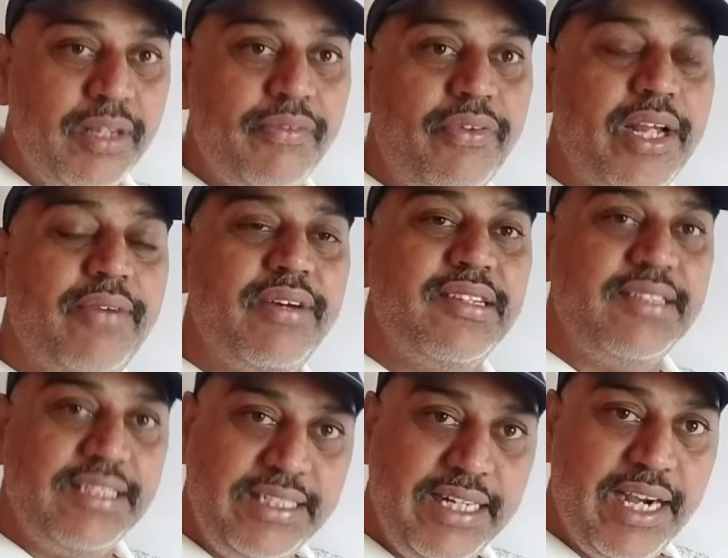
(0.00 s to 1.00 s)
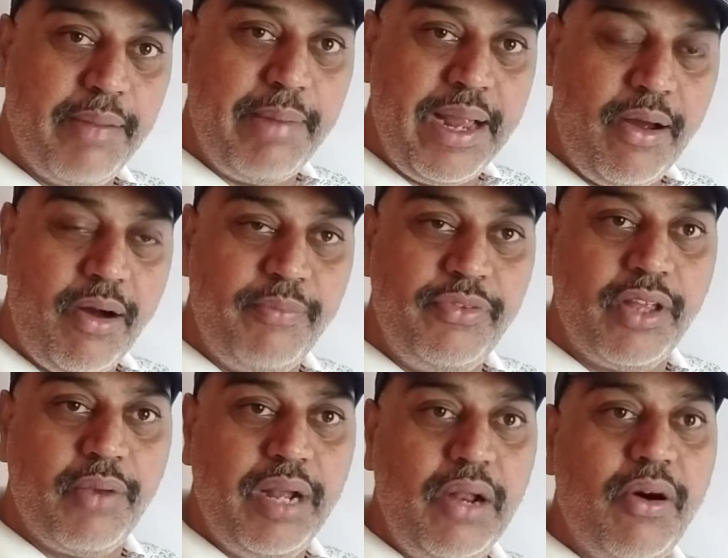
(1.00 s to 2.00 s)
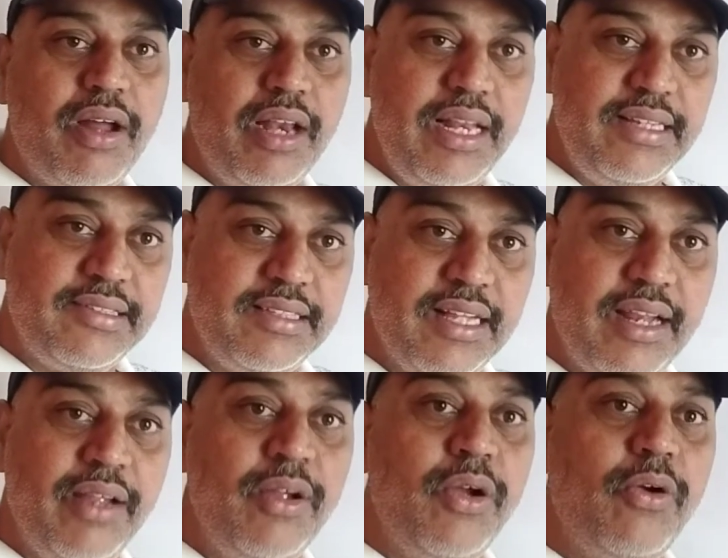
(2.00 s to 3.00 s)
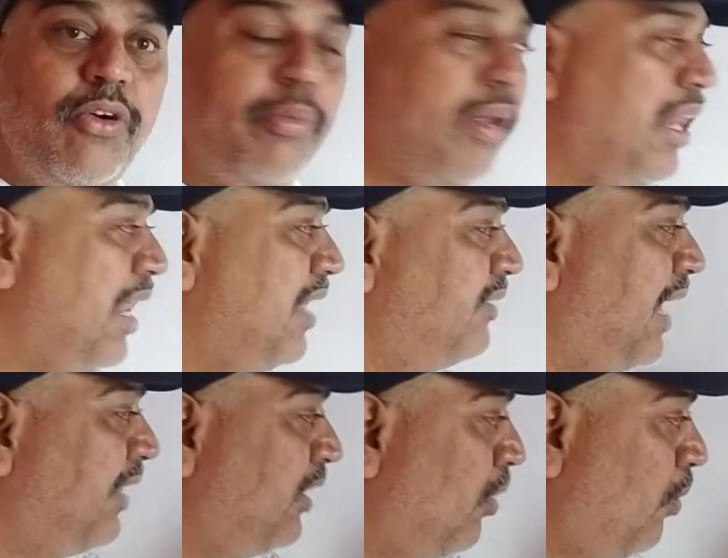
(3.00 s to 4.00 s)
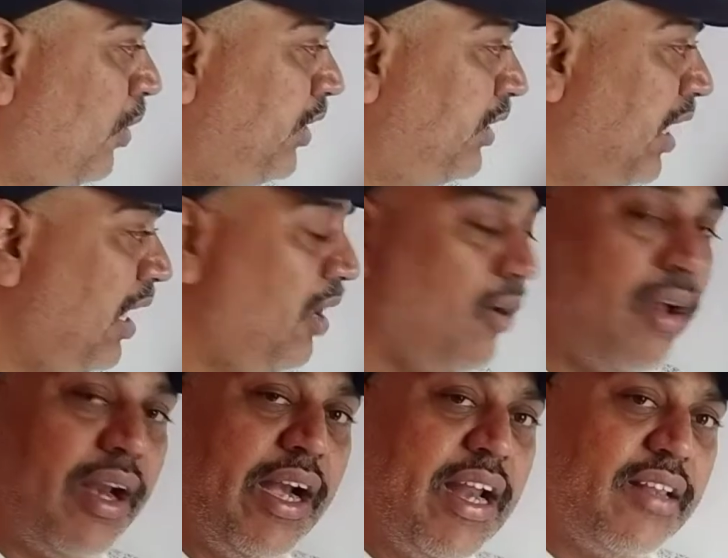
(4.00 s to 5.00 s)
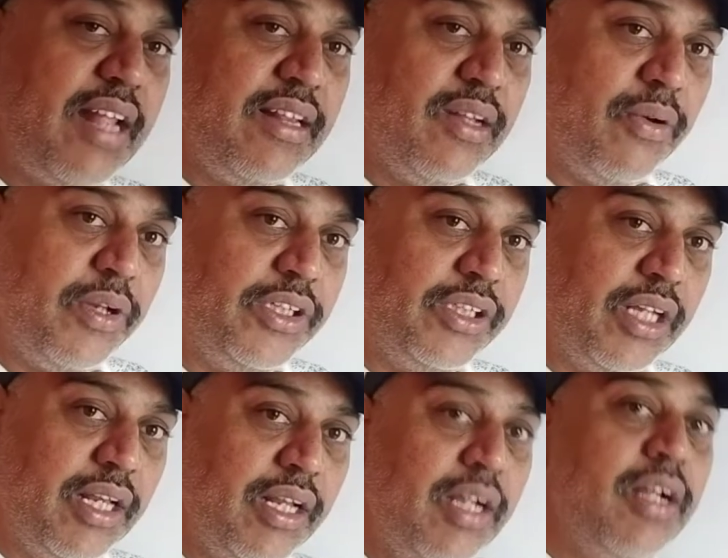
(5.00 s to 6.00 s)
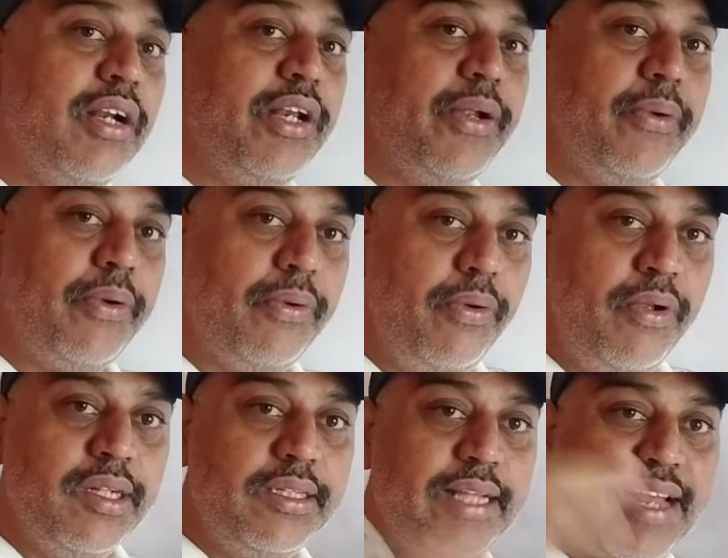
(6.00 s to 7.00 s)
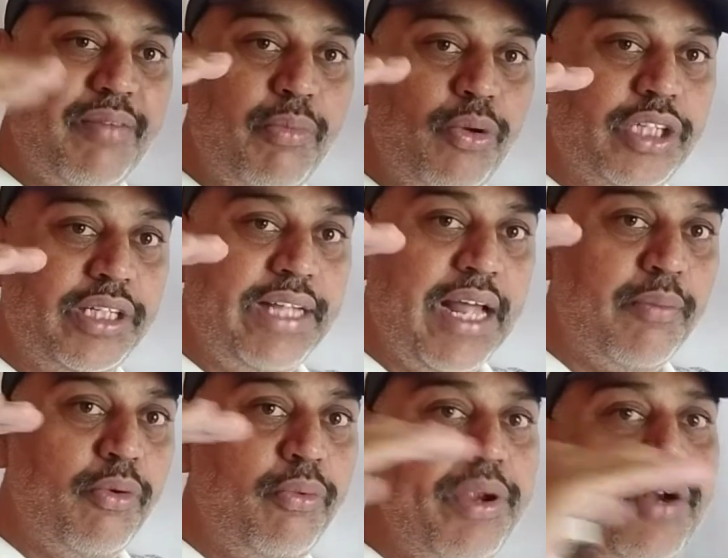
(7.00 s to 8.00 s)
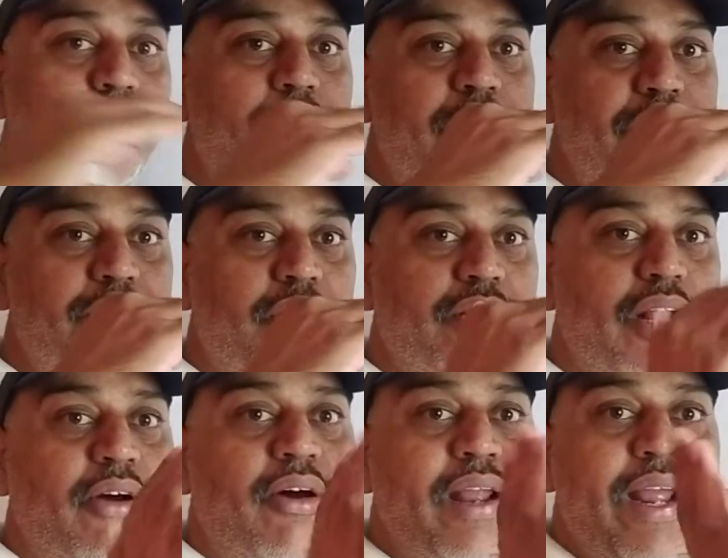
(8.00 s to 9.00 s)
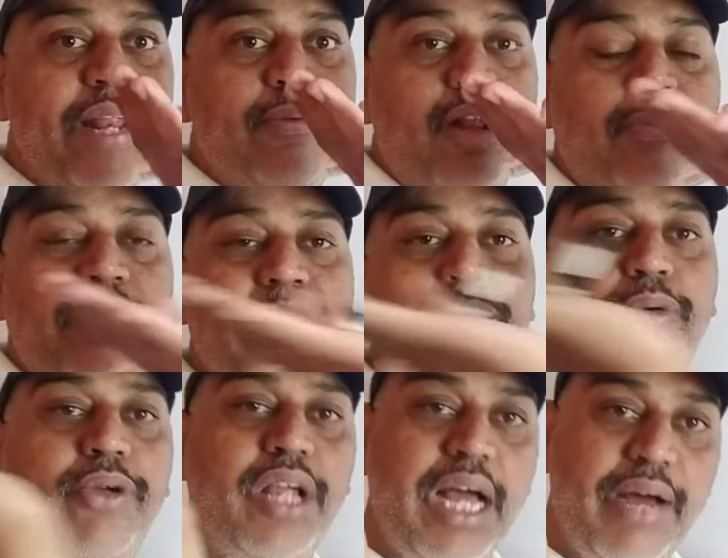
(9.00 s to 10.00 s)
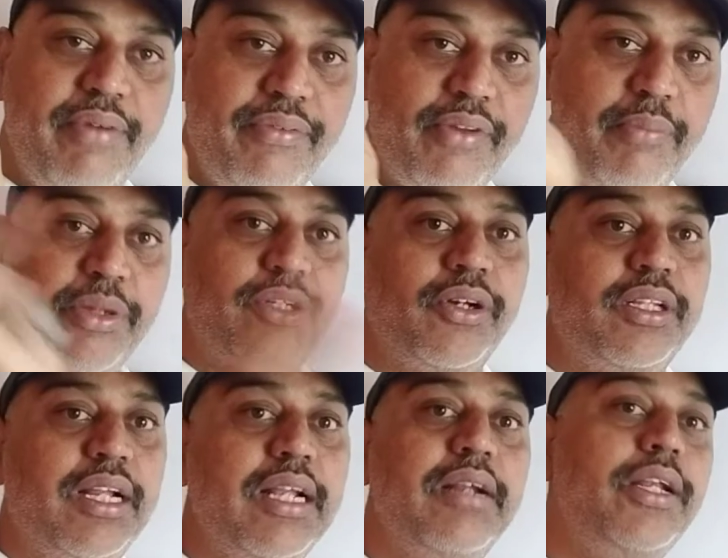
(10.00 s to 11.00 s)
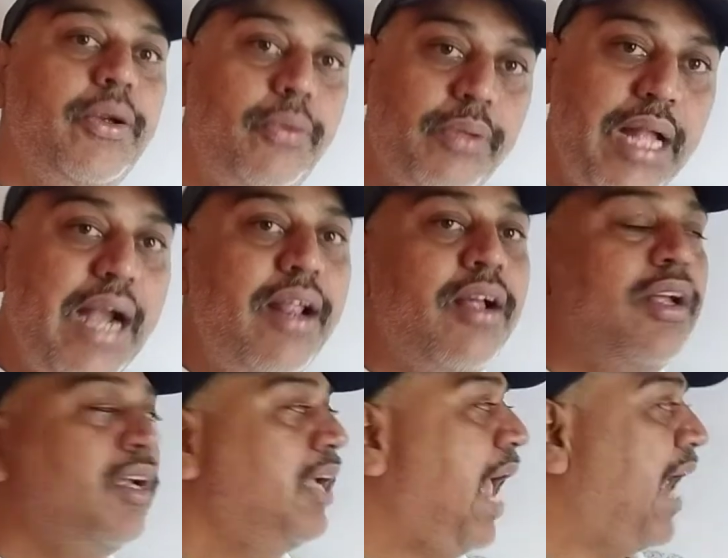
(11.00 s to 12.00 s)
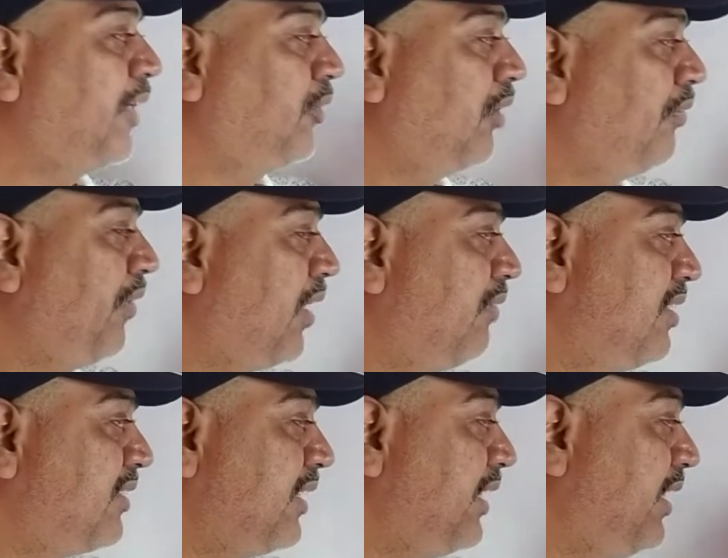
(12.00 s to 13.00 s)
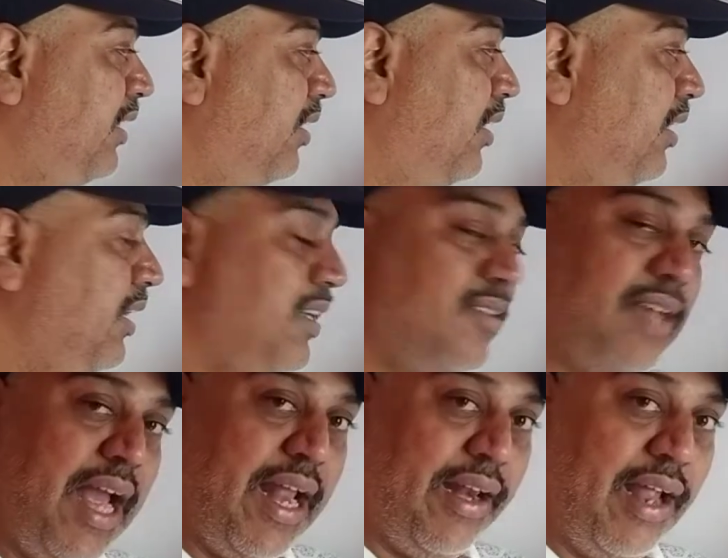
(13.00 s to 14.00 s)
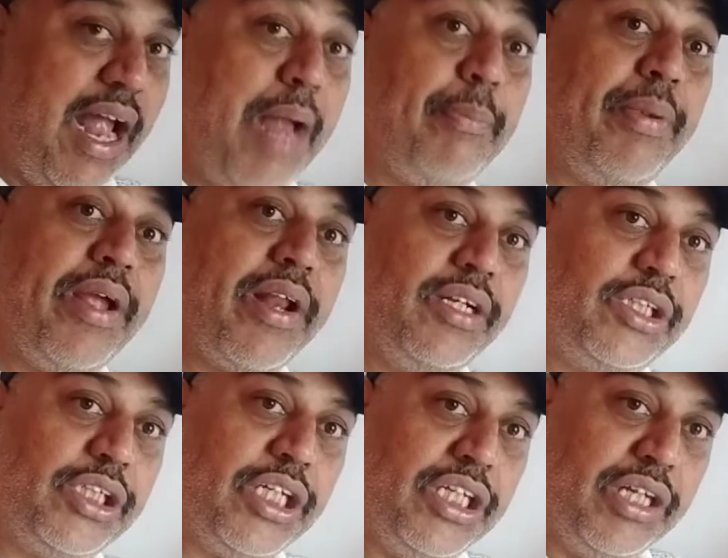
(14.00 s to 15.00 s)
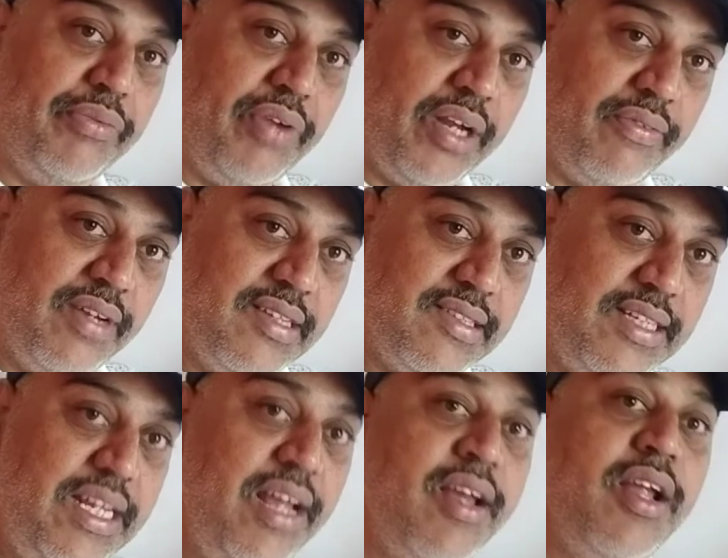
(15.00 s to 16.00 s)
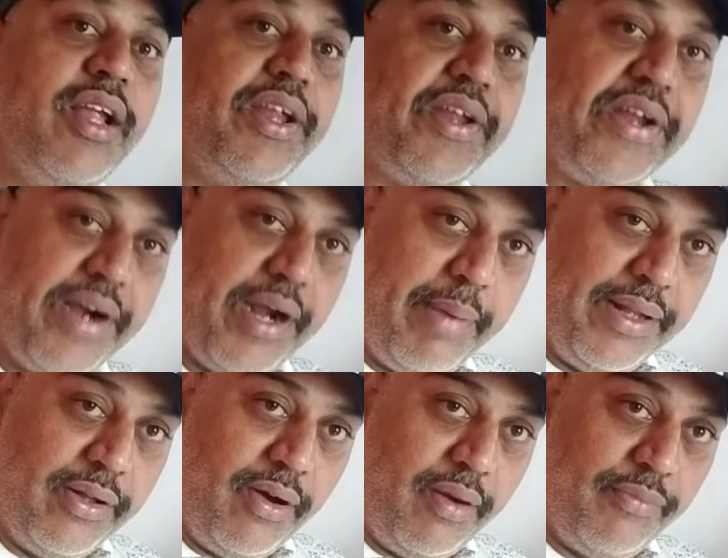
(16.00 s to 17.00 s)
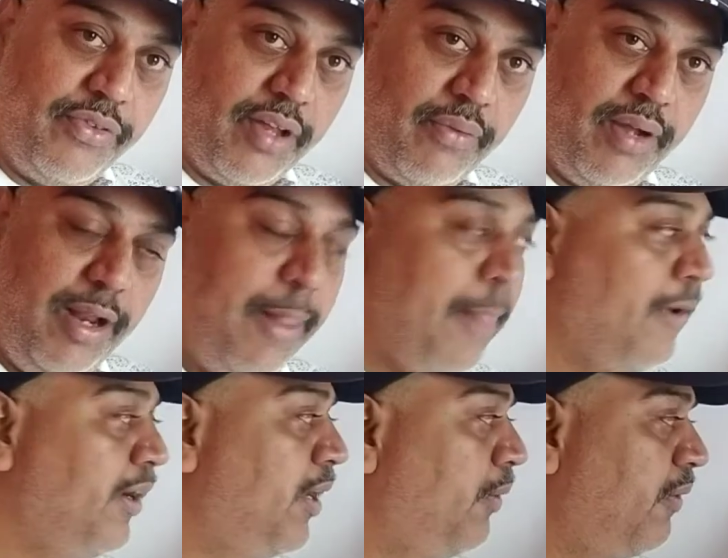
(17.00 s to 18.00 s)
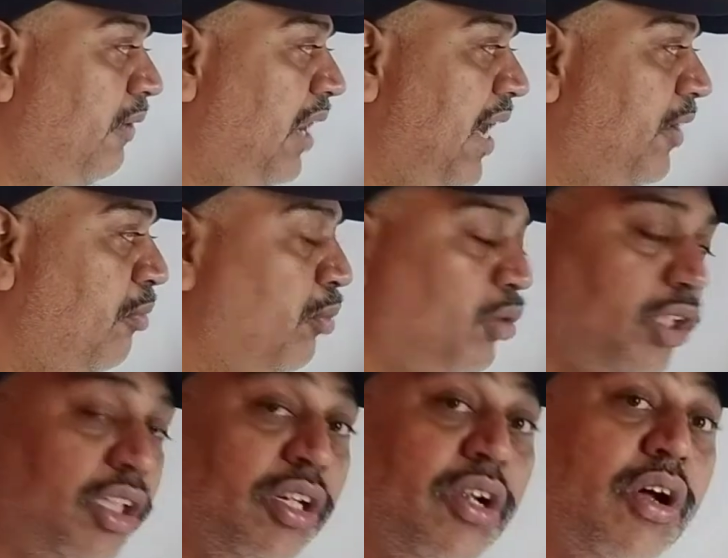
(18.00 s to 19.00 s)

Frequency heard by observer or listener would be less than the original or greater than the original due to their motion. They are moving toward each other or any one of them moving away from each other. Due to that, actual frequency heard is an apparent change in frequency heard by the observer due to relative motion.